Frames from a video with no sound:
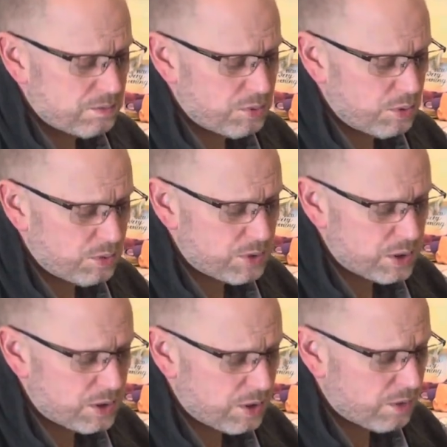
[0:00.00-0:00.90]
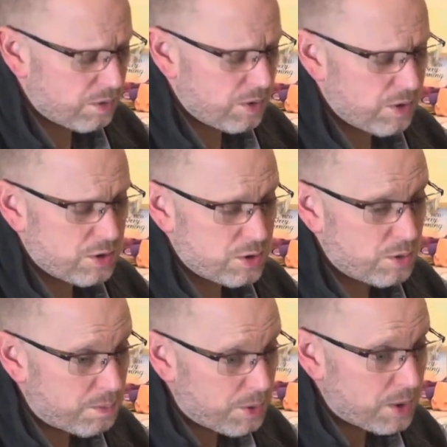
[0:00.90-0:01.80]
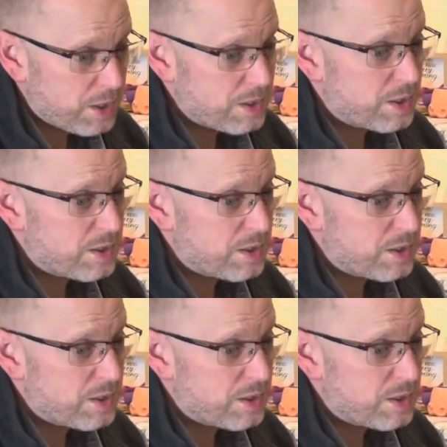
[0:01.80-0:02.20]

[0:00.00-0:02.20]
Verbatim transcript: Paul said to the Corinthians, Your body is the